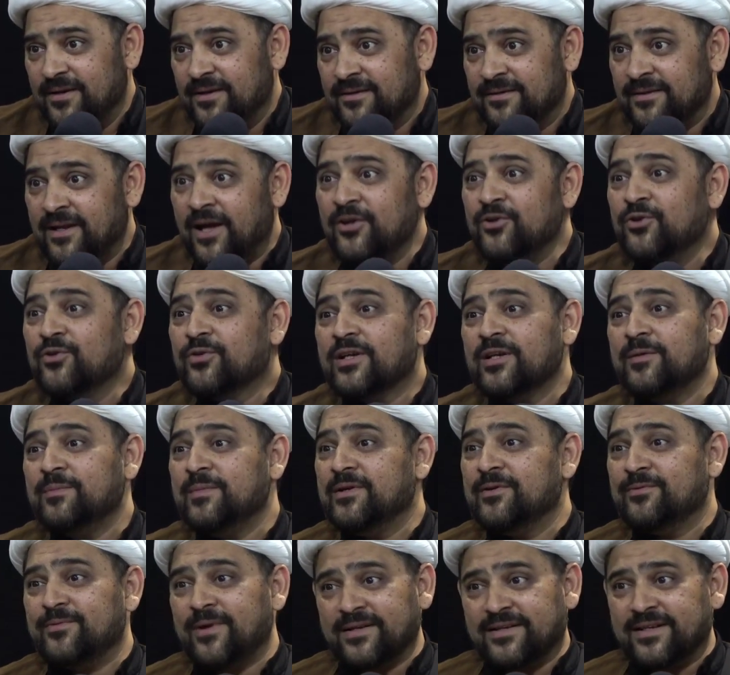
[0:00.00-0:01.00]
Now you can
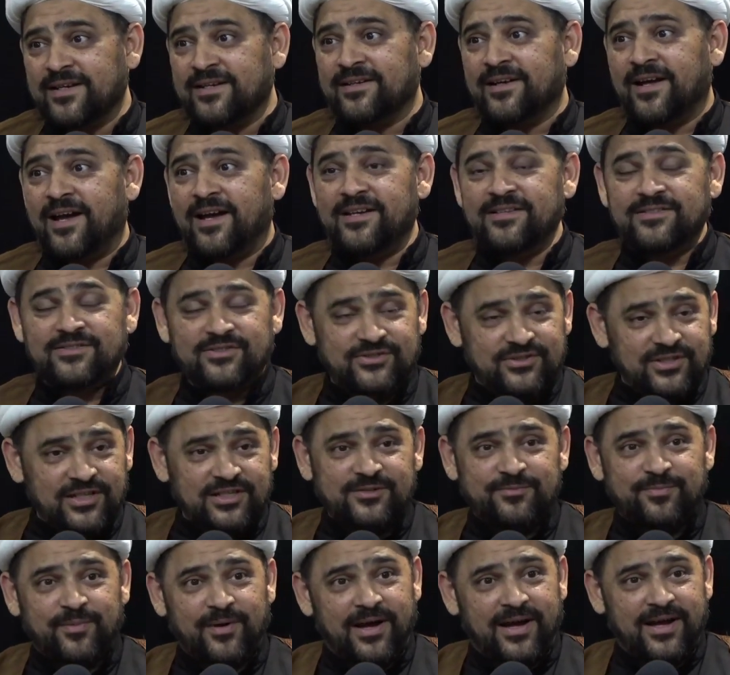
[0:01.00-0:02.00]
be recognized
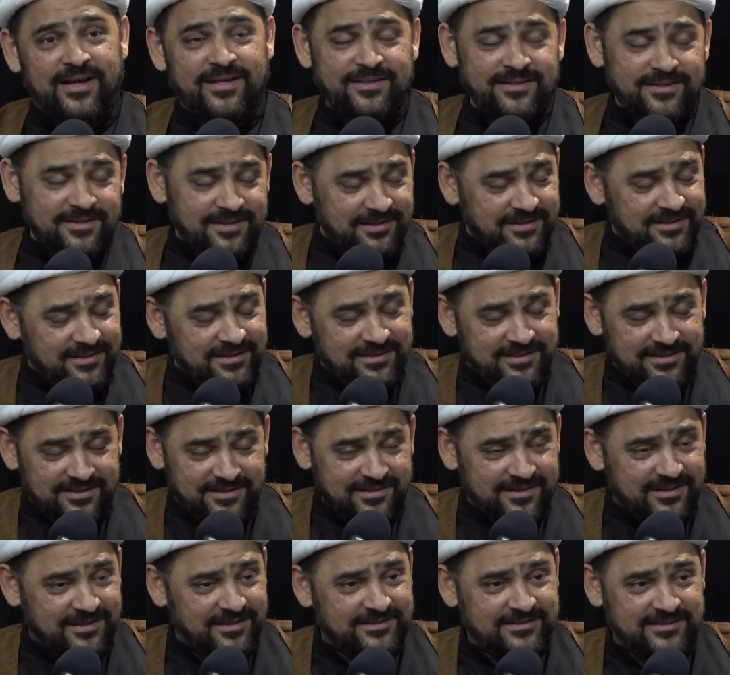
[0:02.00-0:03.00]
just by
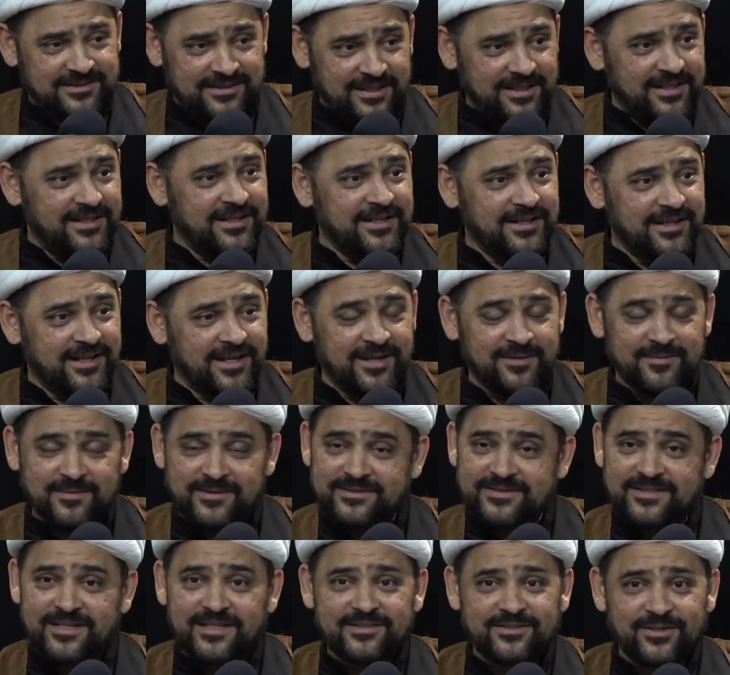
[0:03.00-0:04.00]
seeing him
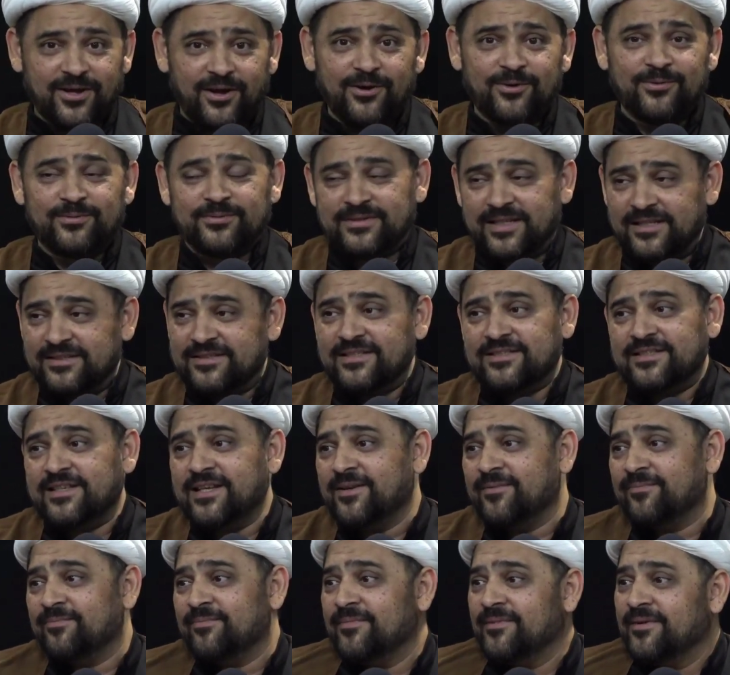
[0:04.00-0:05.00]
and says, oh, this is
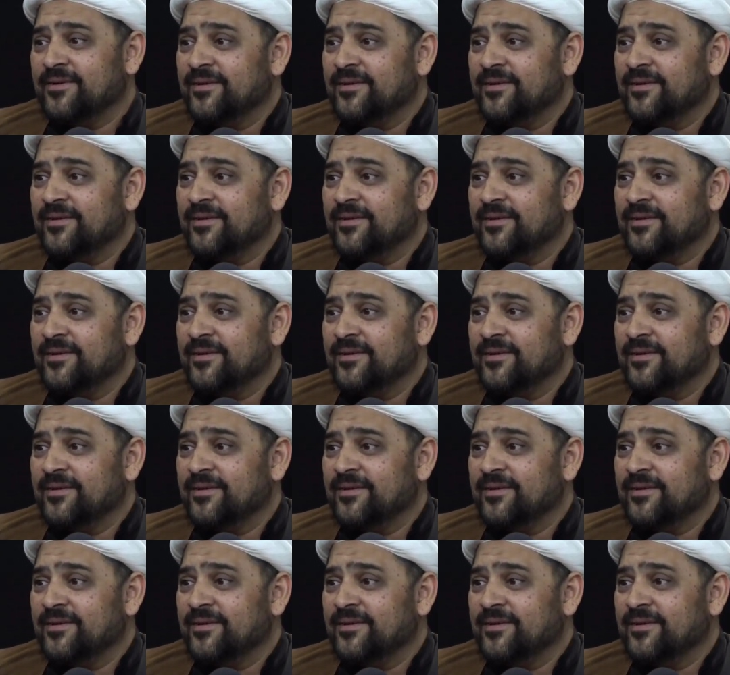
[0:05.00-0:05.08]
him.